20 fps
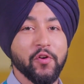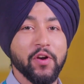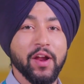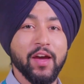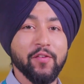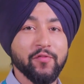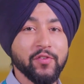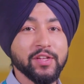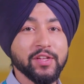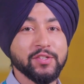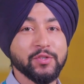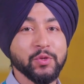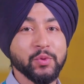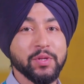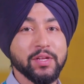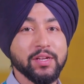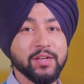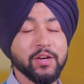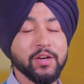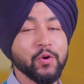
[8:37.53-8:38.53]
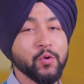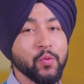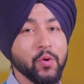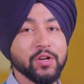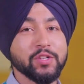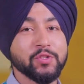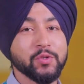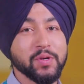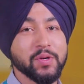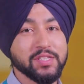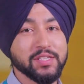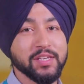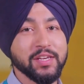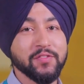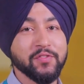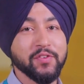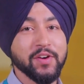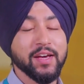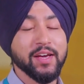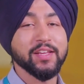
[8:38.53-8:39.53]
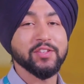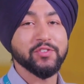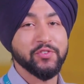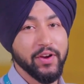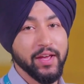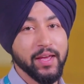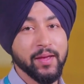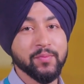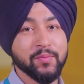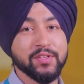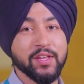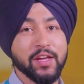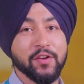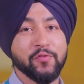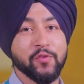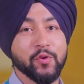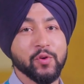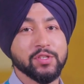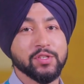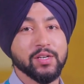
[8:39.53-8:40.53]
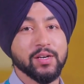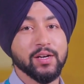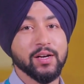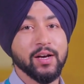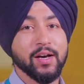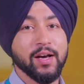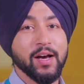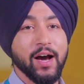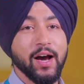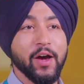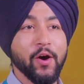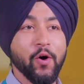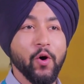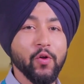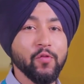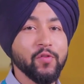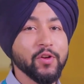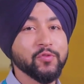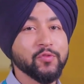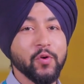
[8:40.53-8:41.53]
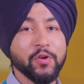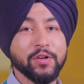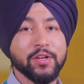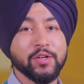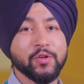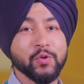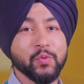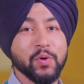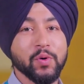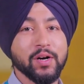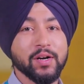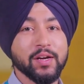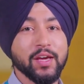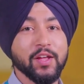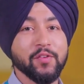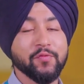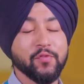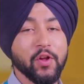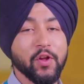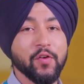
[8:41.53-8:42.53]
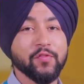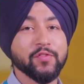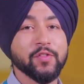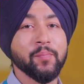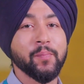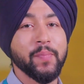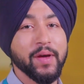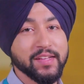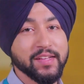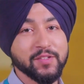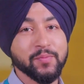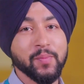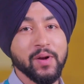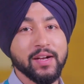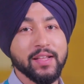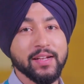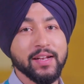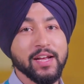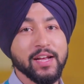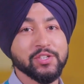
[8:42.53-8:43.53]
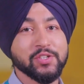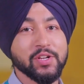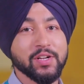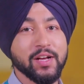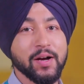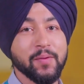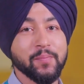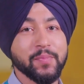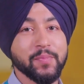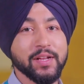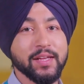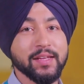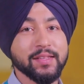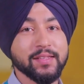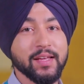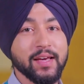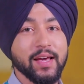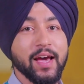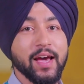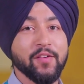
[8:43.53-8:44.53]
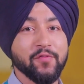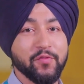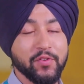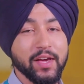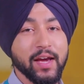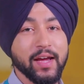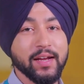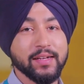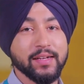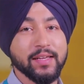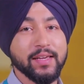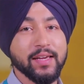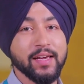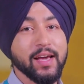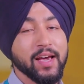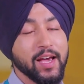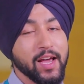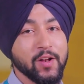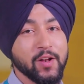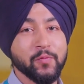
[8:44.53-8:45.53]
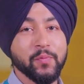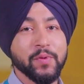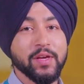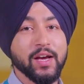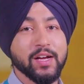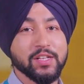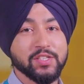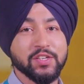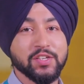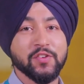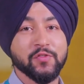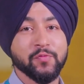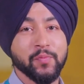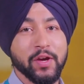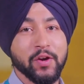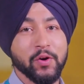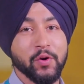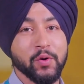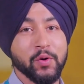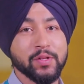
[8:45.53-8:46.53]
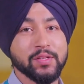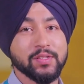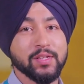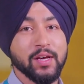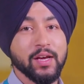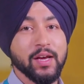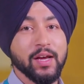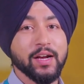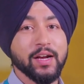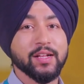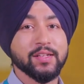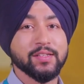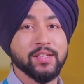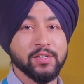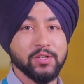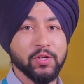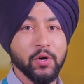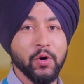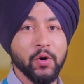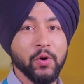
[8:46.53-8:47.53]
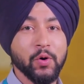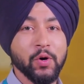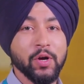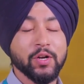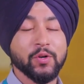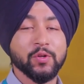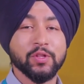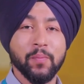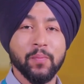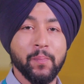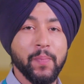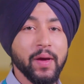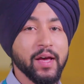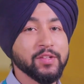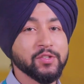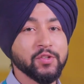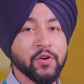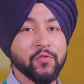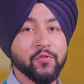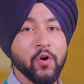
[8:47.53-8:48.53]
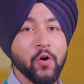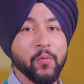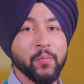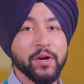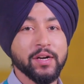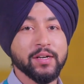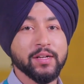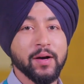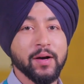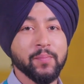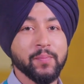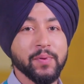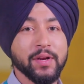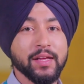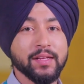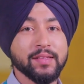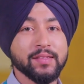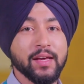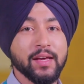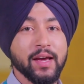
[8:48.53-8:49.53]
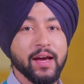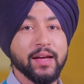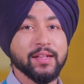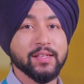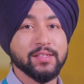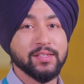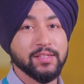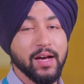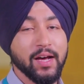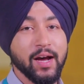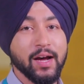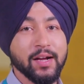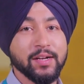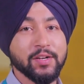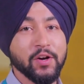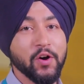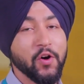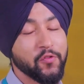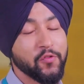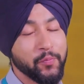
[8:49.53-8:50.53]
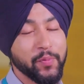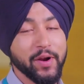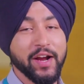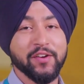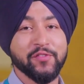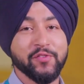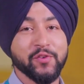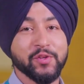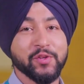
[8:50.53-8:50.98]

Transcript: for every student who wants to achieve his dreams in future. I always wanted to work in one of the best multinational companies and VIT helped me achieve my goals. It is the door to the best of corporate companies and the start of bright